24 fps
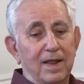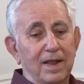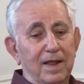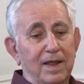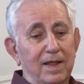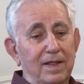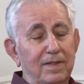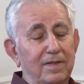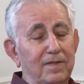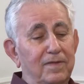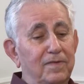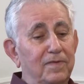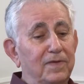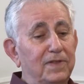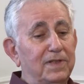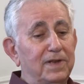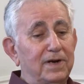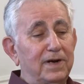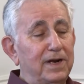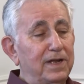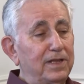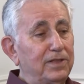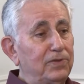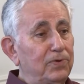And we
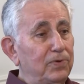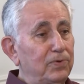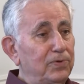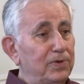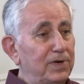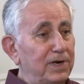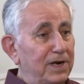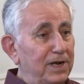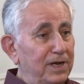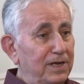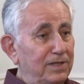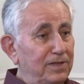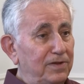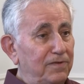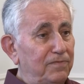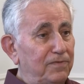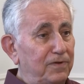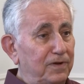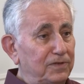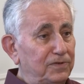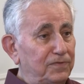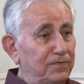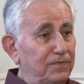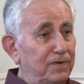tried to dry the
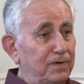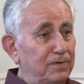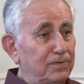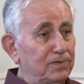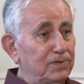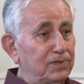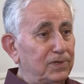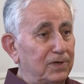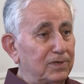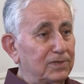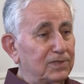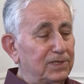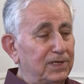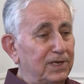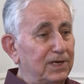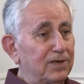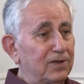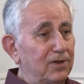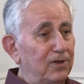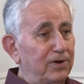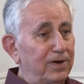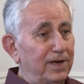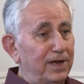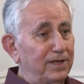phosphorus
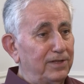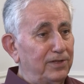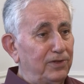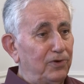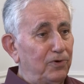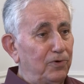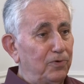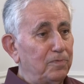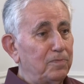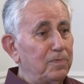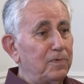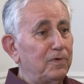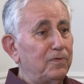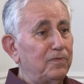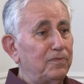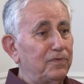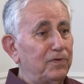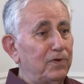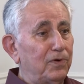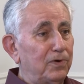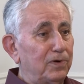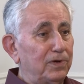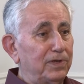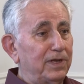oxychloride to
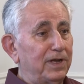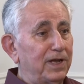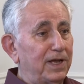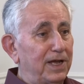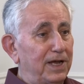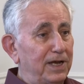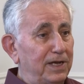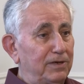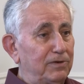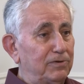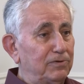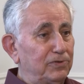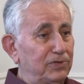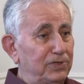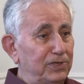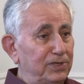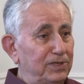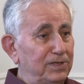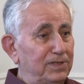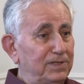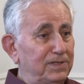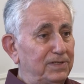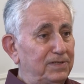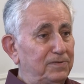remove all the
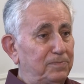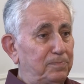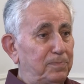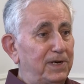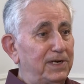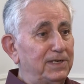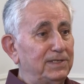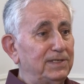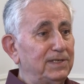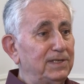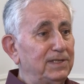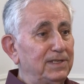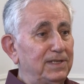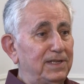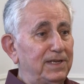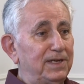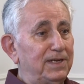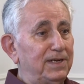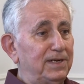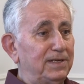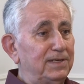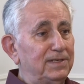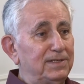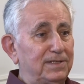hydrogen that's present
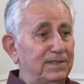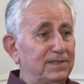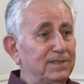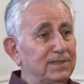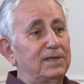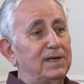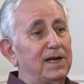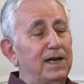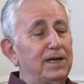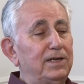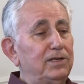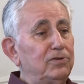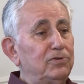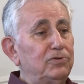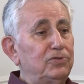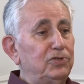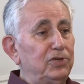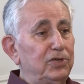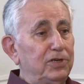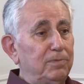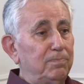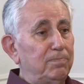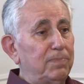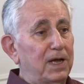there as
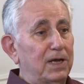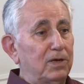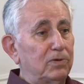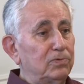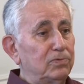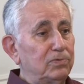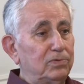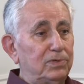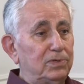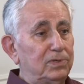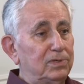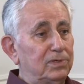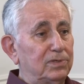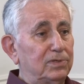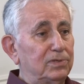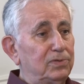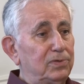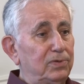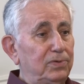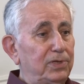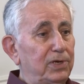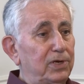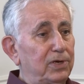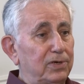hydrogen bound
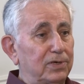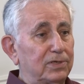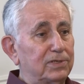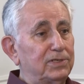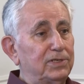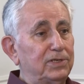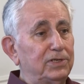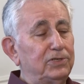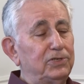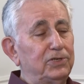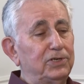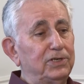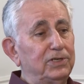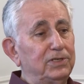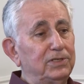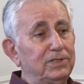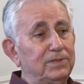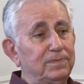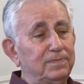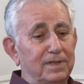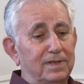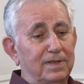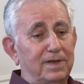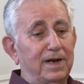to the
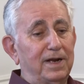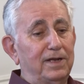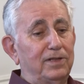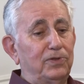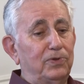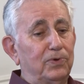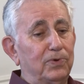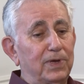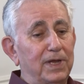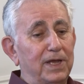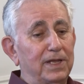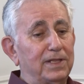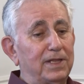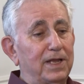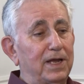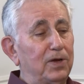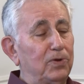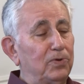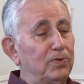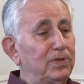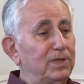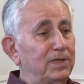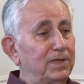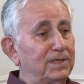oxygen, try to get
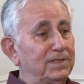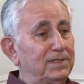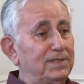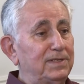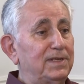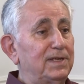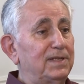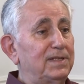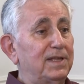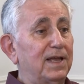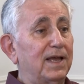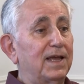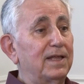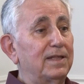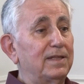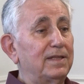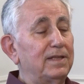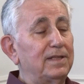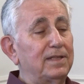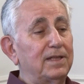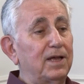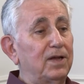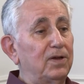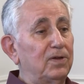out, to get
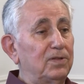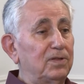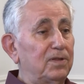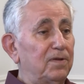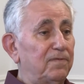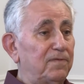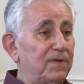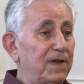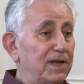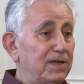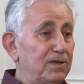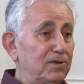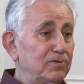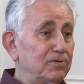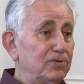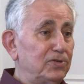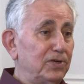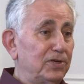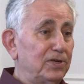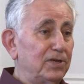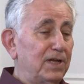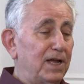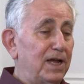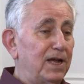it out of
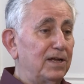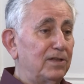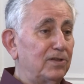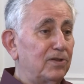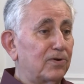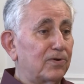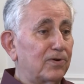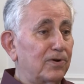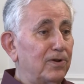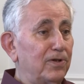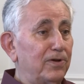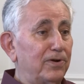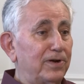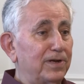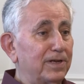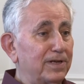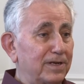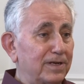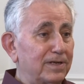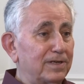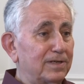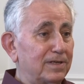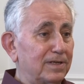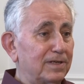hydrogen,
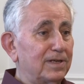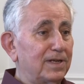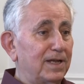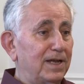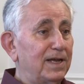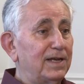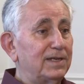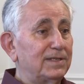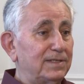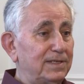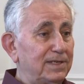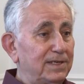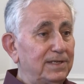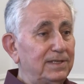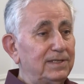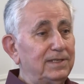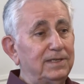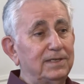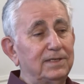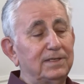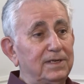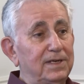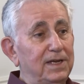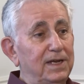hydrochloric acid.
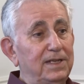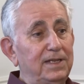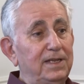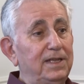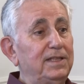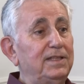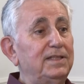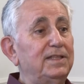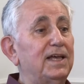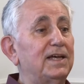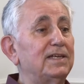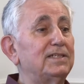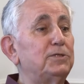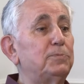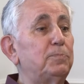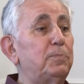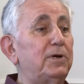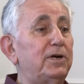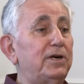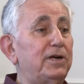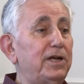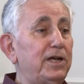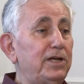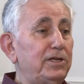And in
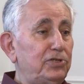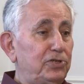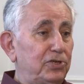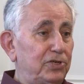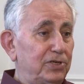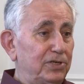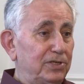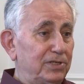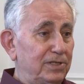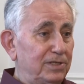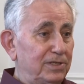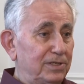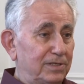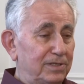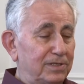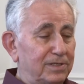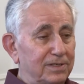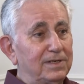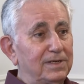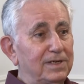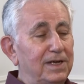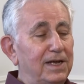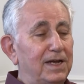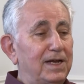desperation,
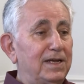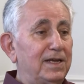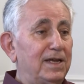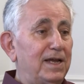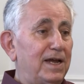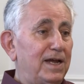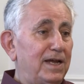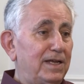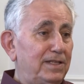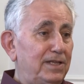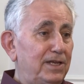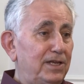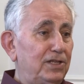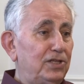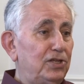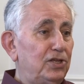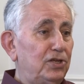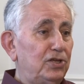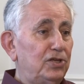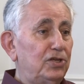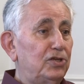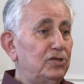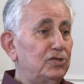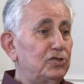I
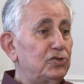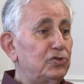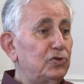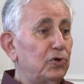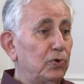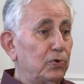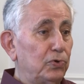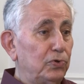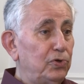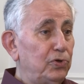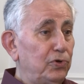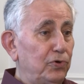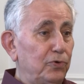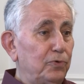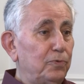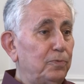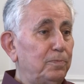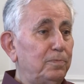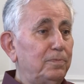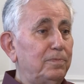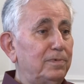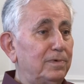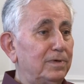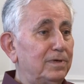added
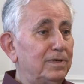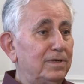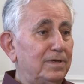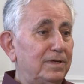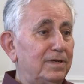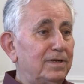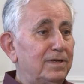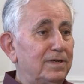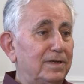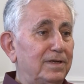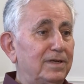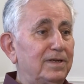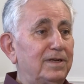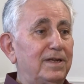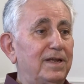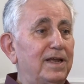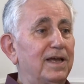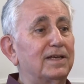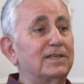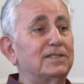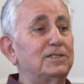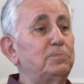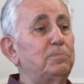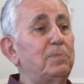sodium,
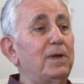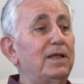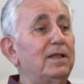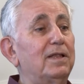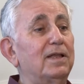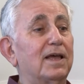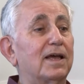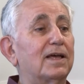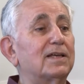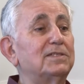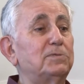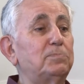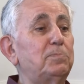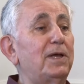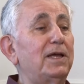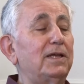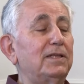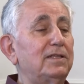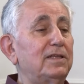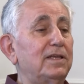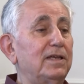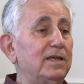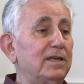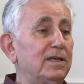expect,
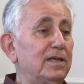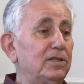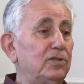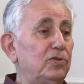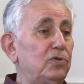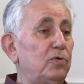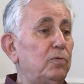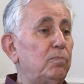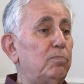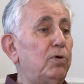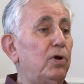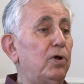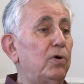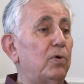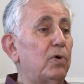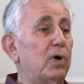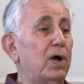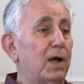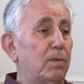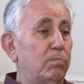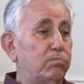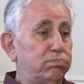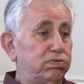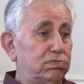expecting it to blow
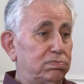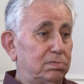up